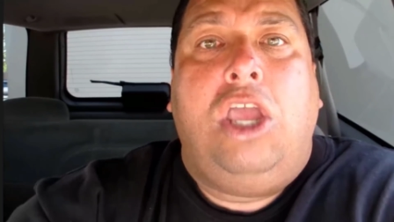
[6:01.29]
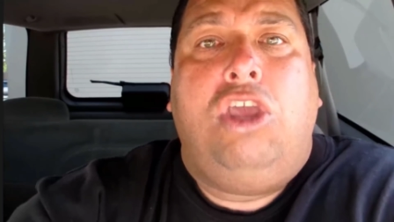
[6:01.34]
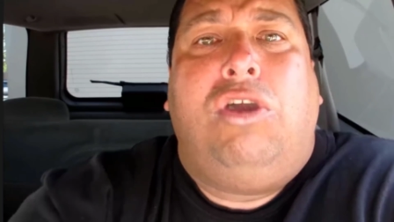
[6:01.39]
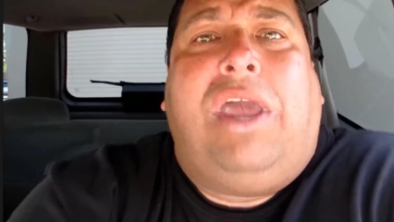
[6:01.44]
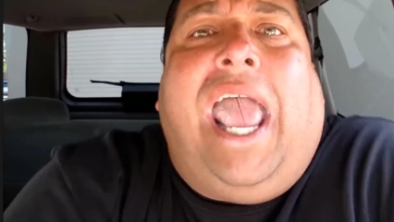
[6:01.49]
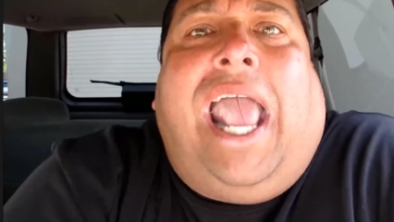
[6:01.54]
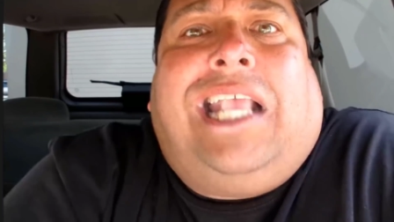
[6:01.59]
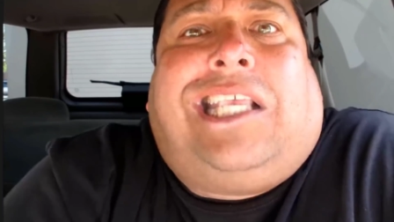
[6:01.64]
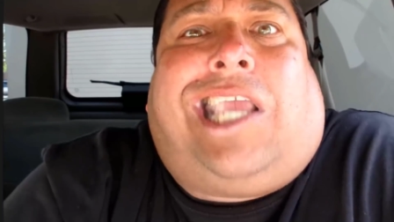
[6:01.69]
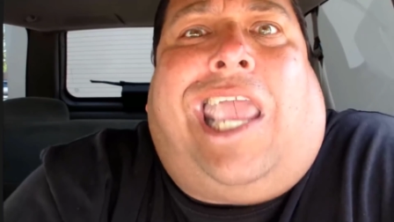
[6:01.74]

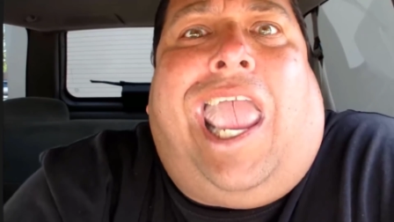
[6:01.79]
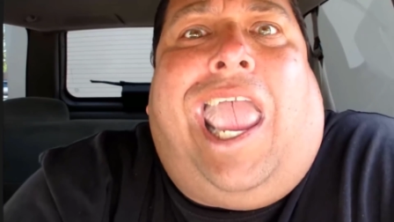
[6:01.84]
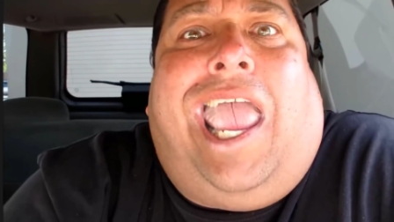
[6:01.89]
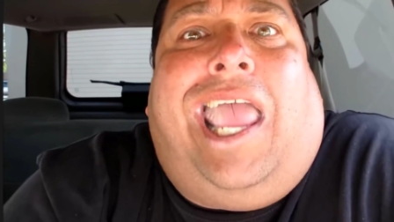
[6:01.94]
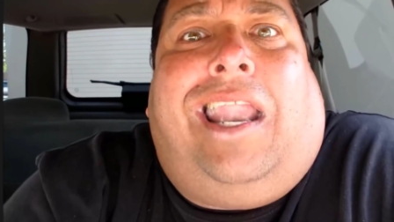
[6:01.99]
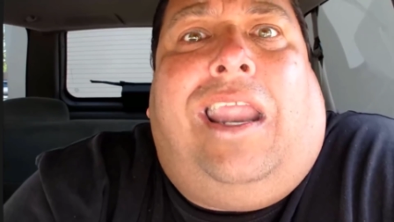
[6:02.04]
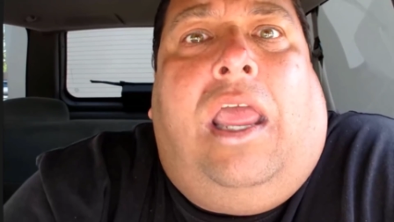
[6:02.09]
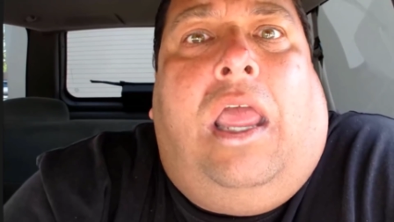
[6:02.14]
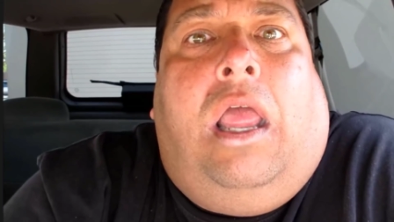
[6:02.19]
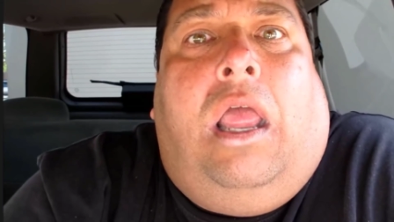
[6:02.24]
You guys
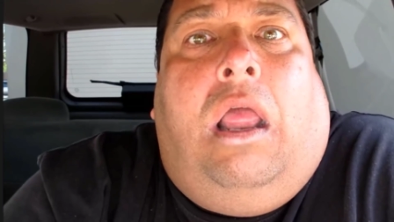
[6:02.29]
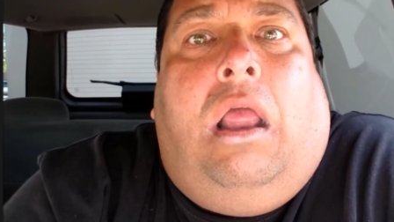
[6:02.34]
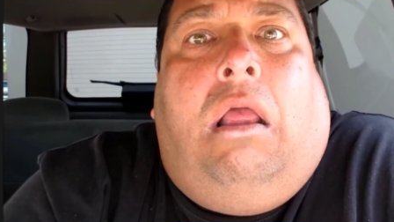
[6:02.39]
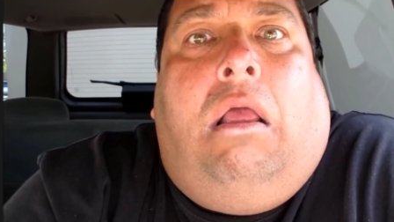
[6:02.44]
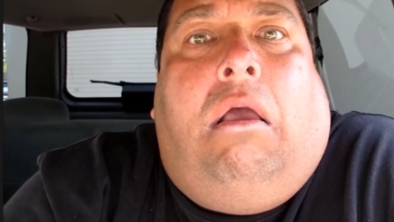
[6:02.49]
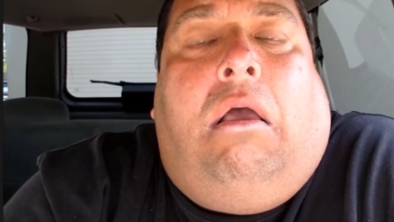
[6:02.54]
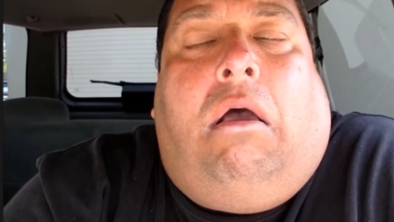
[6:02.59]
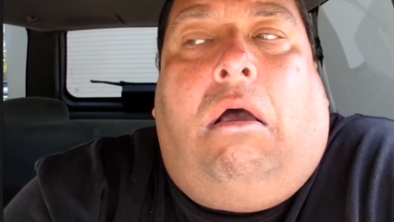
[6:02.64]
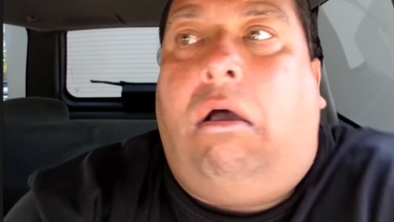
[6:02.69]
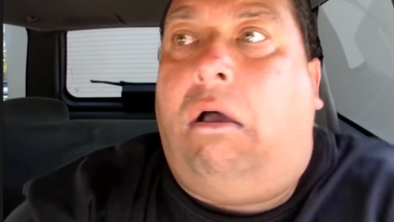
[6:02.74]
can't
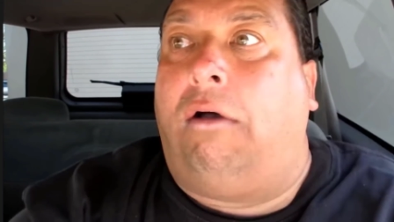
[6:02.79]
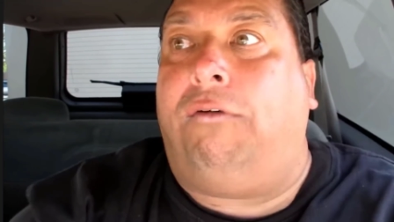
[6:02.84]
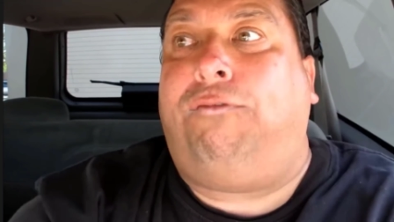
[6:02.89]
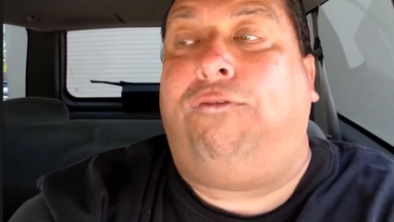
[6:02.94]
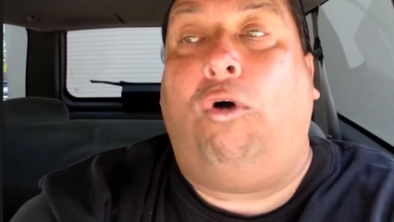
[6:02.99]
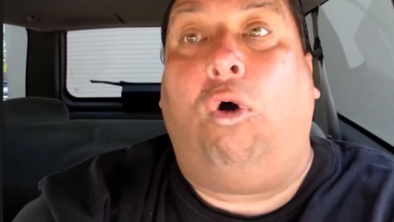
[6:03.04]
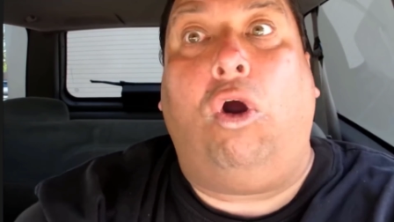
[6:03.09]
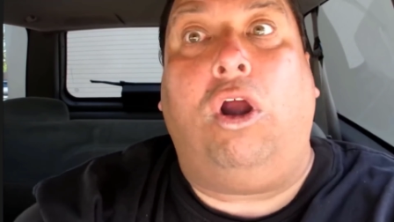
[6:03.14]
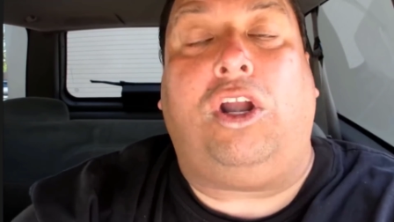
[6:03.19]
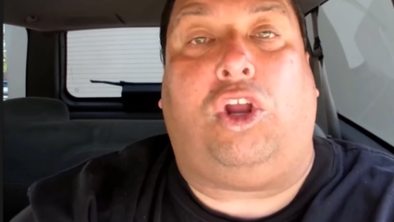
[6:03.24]

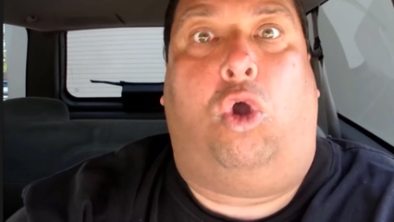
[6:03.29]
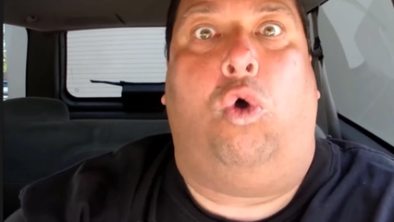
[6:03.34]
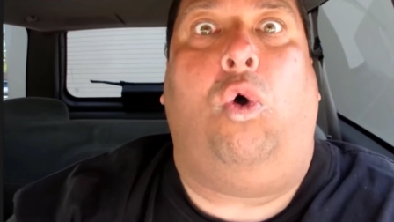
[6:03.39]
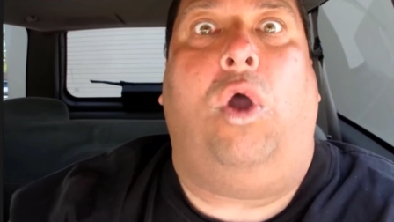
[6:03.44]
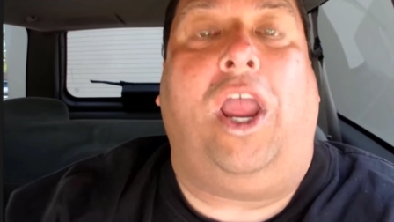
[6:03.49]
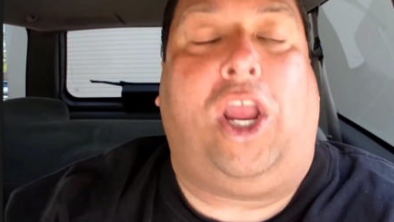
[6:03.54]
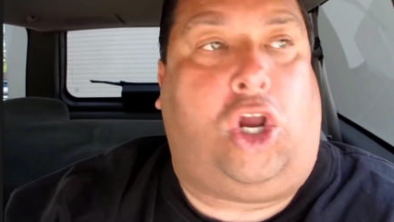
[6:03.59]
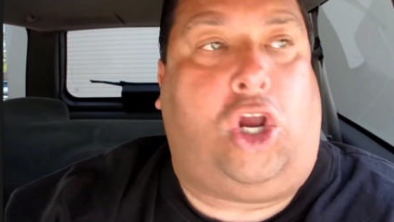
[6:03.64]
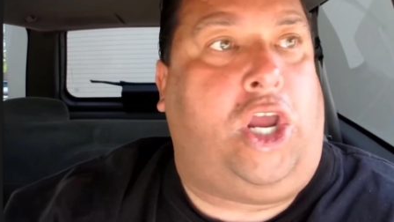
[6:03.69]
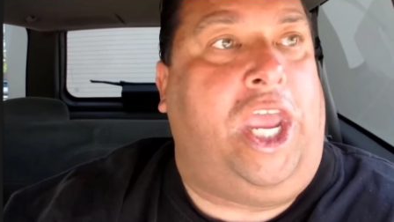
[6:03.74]
afford uh,